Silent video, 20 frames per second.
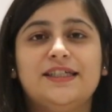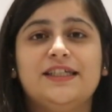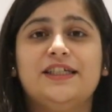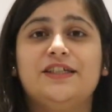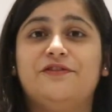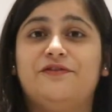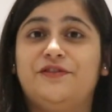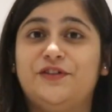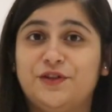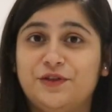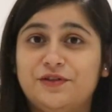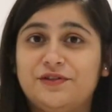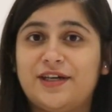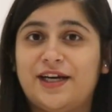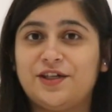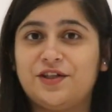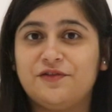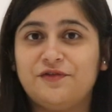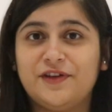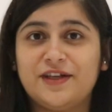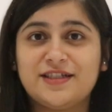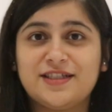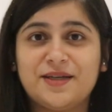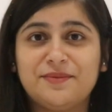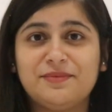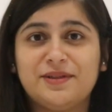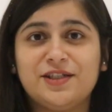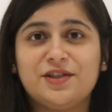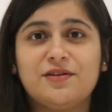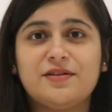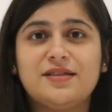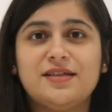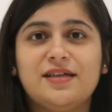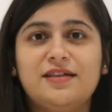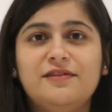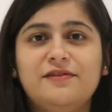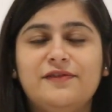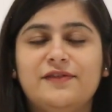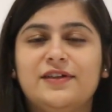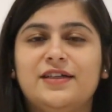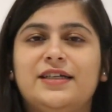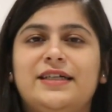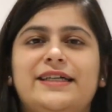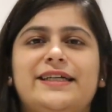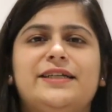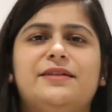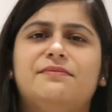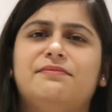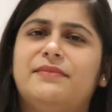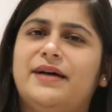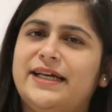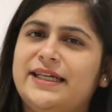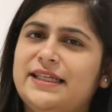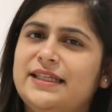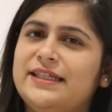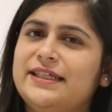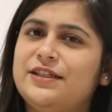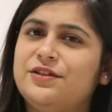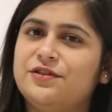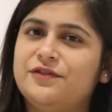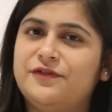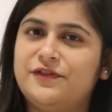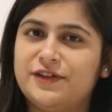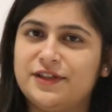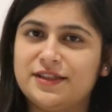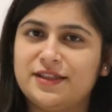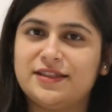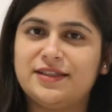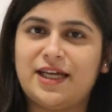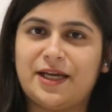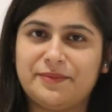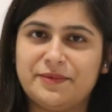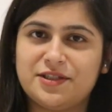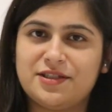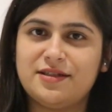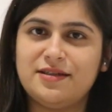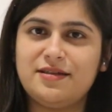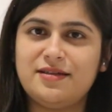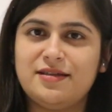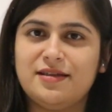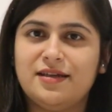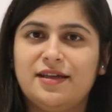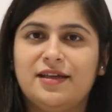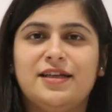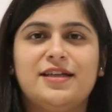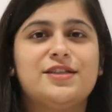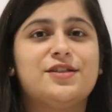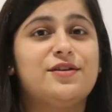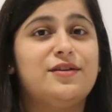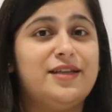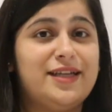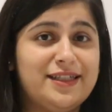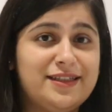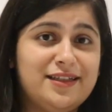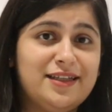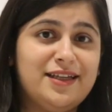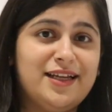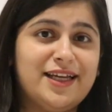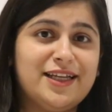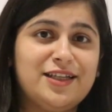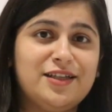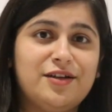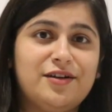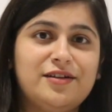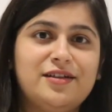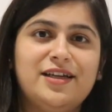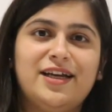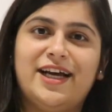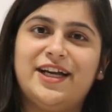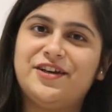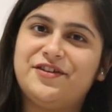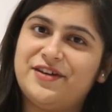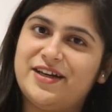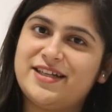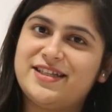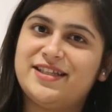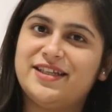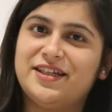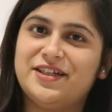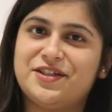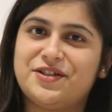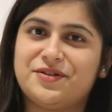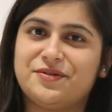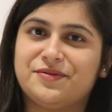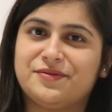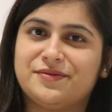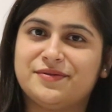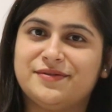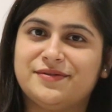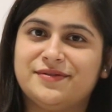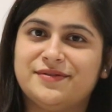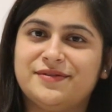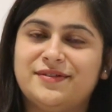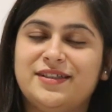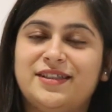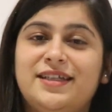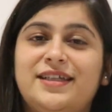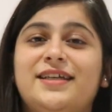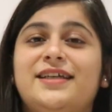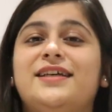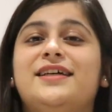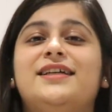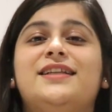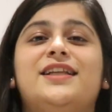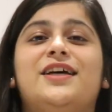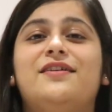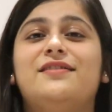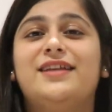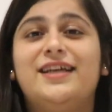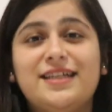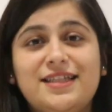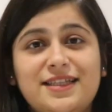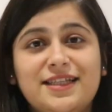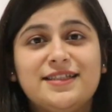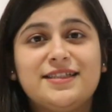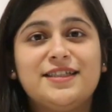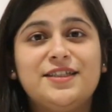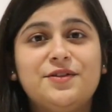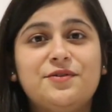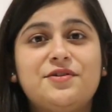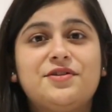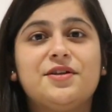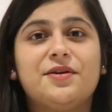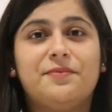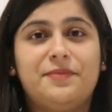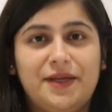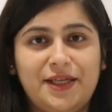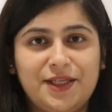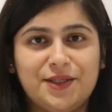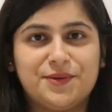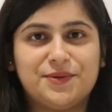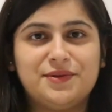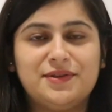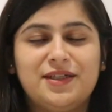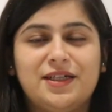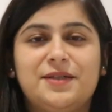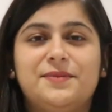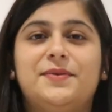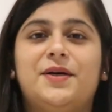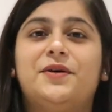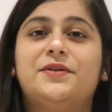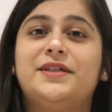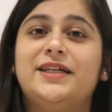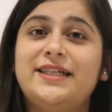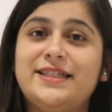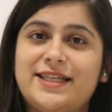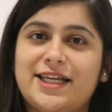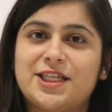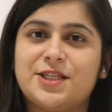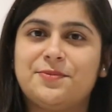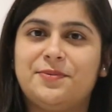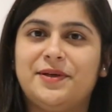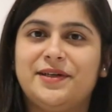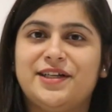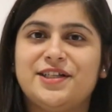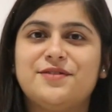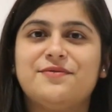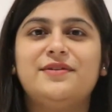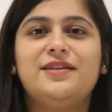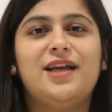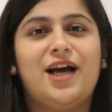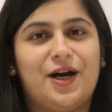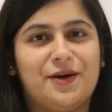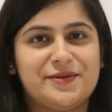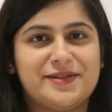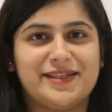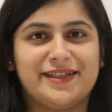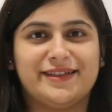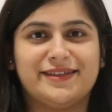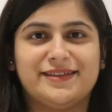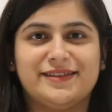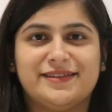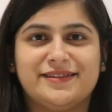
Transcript: If you try to fix something yourself, it might lead to further damages, so let the landlord address the issue. Now let's listen to Jabino about his experience with housing.